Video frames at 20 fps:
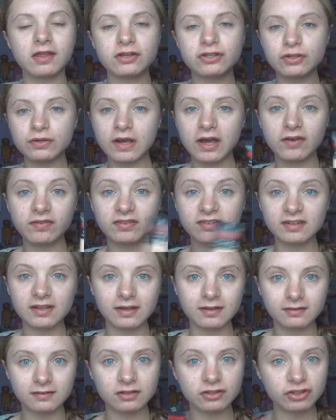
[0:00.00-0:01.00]
They do have
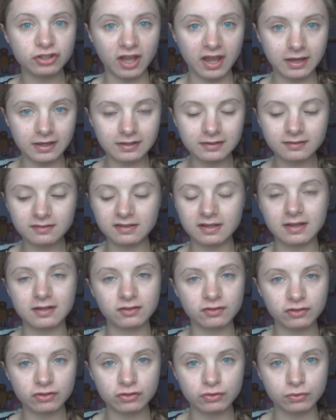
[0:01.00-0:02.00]
6 shades
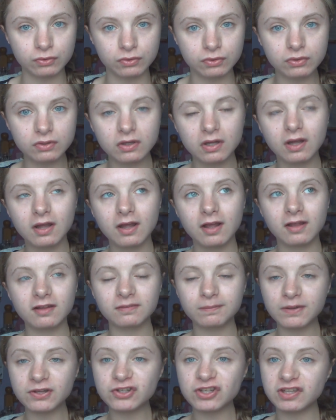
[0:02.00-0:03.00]
in store,
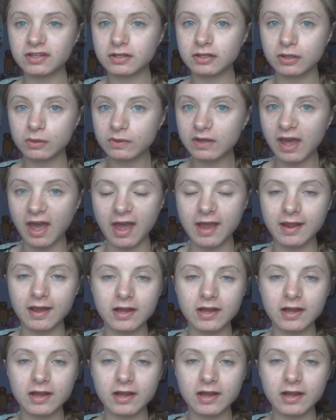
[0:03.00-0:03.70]
especially in the UK.